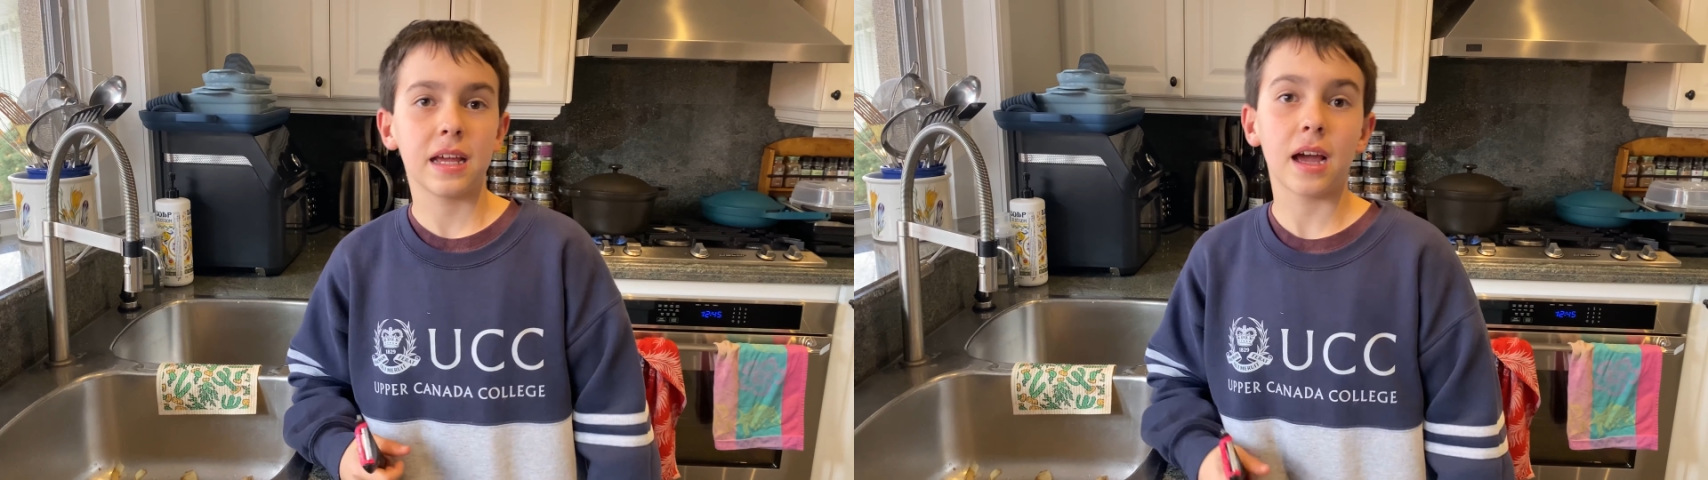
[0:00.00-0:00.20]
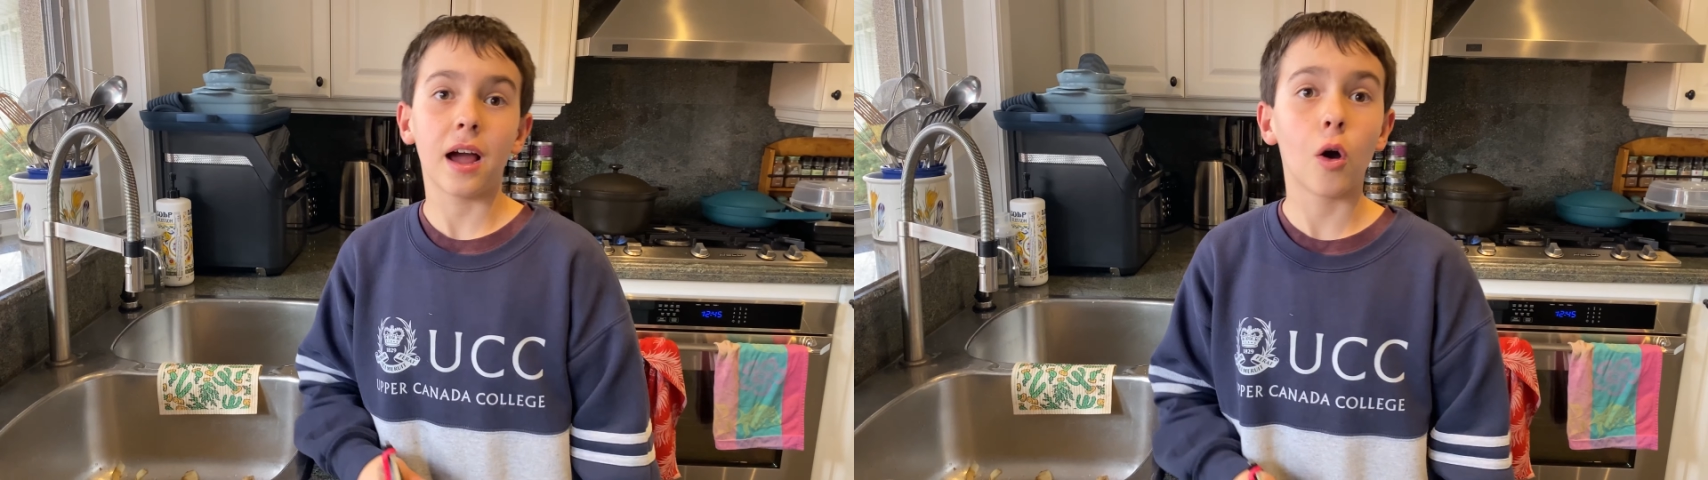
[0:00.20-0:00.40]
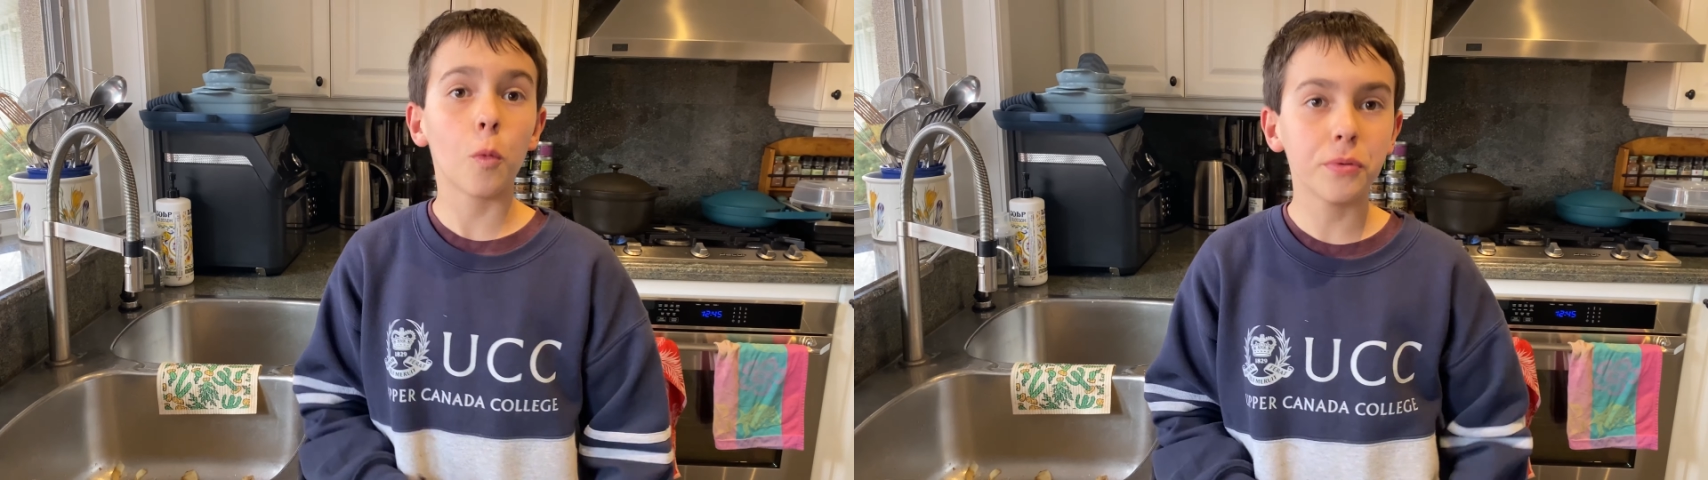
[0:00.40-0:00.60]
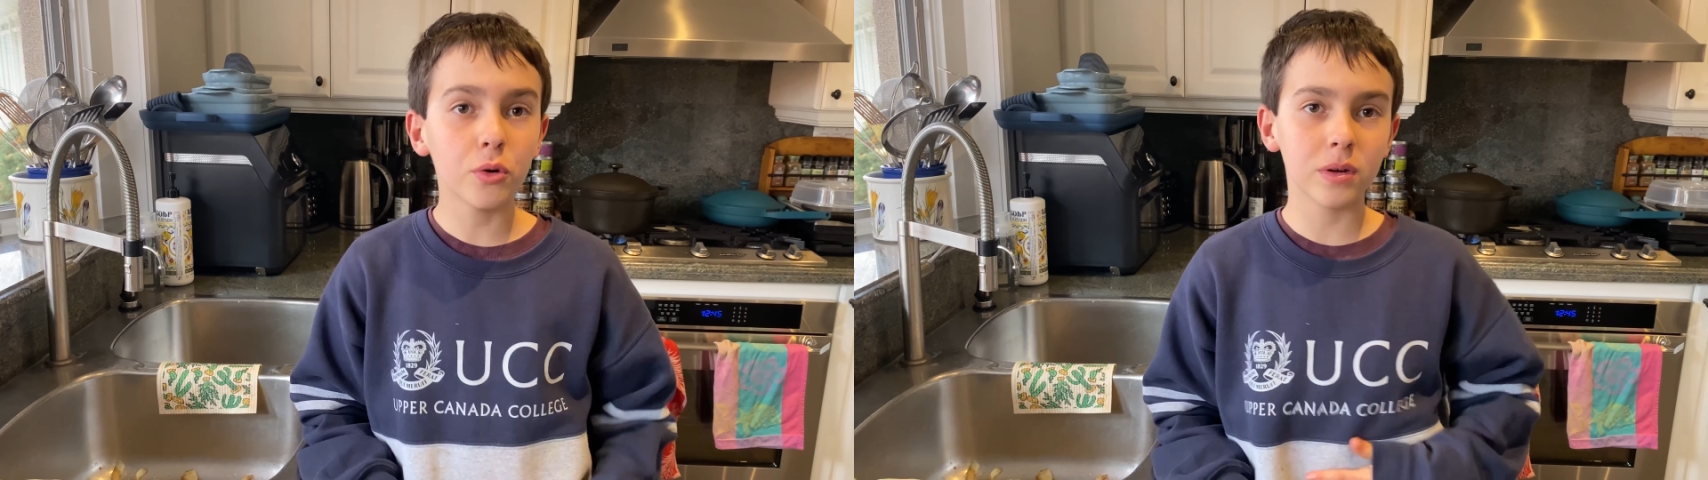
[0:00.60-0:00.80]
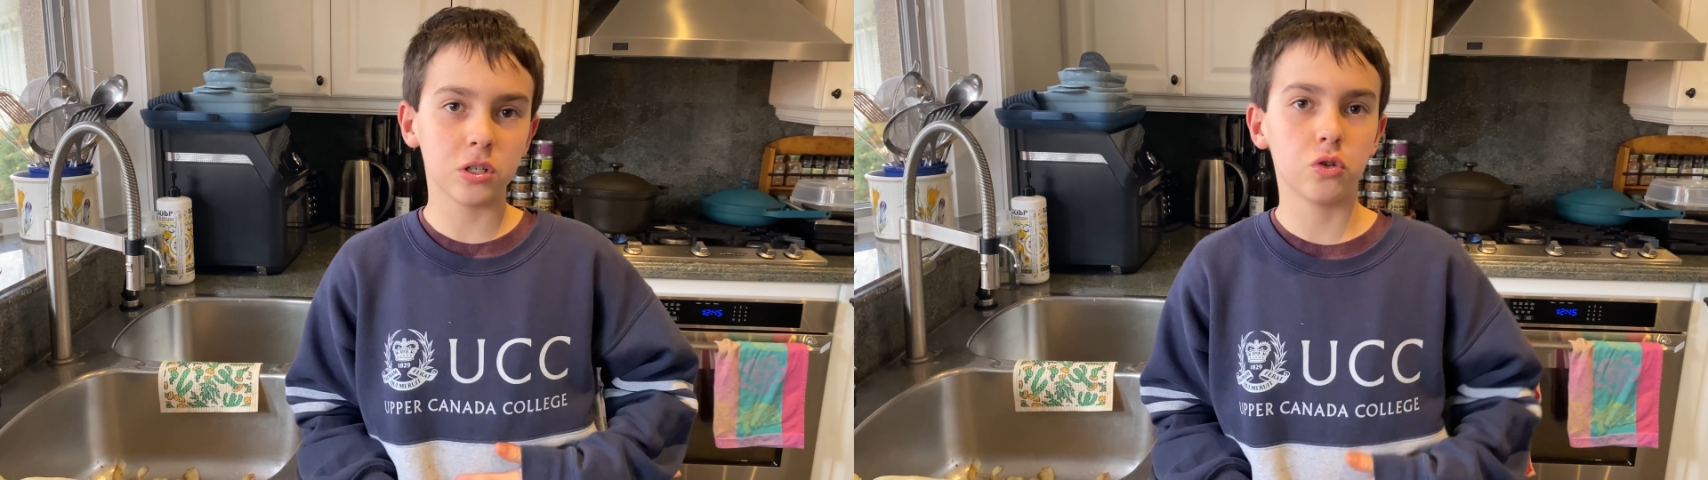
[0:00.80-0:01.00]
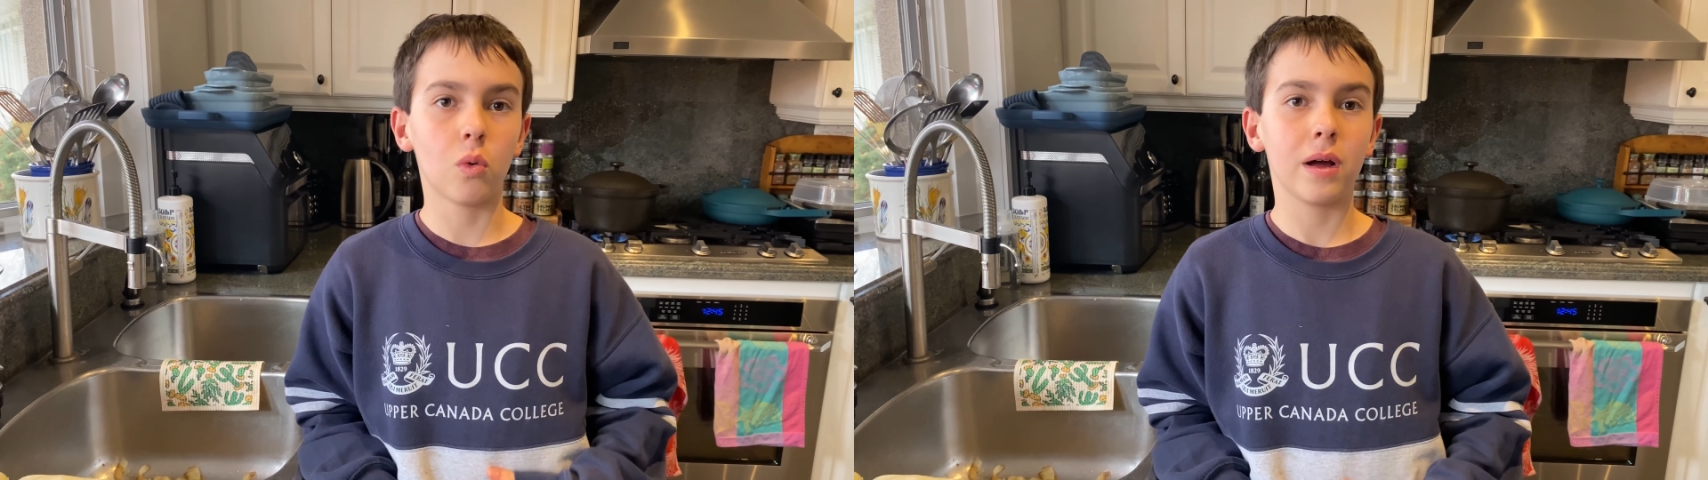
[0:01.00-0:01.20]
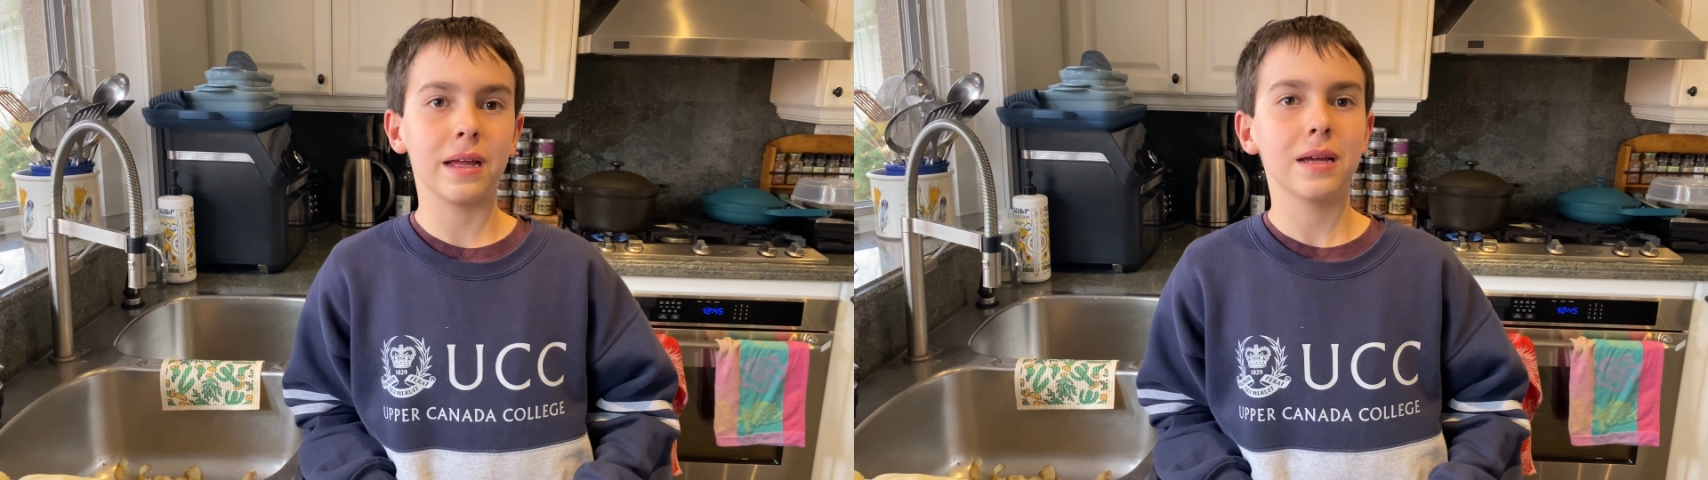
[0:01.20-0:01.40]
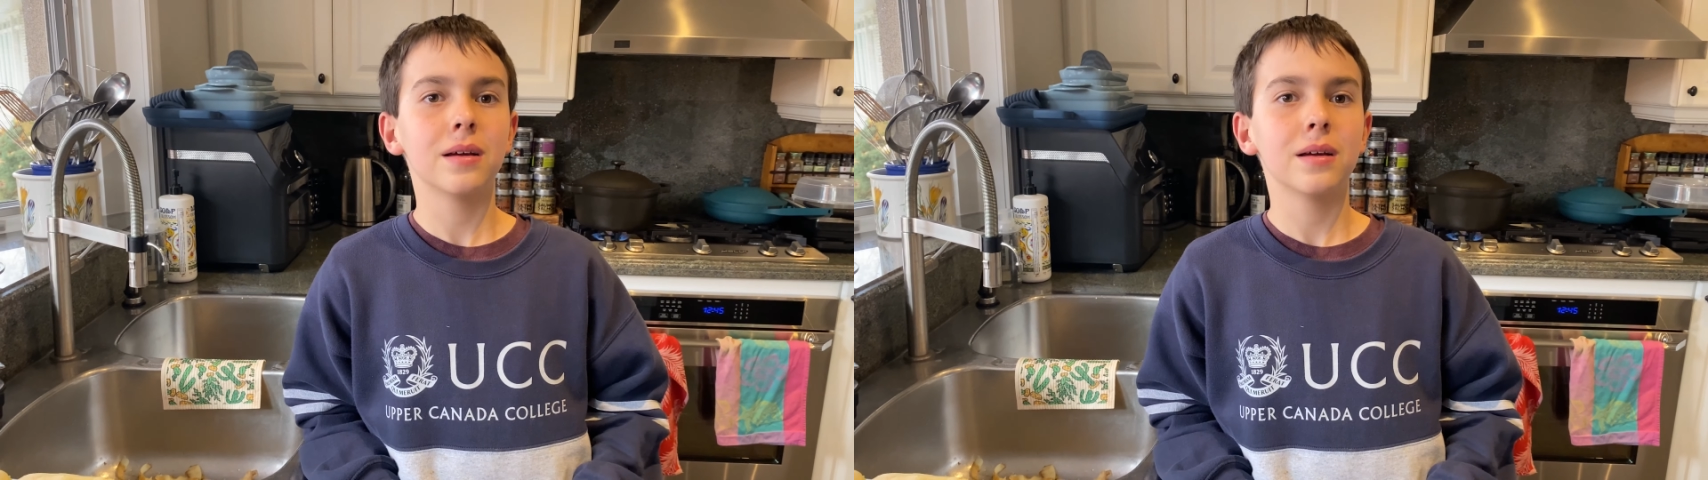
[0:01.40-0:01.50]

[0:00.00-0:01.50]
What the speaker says: I hope you enjoy,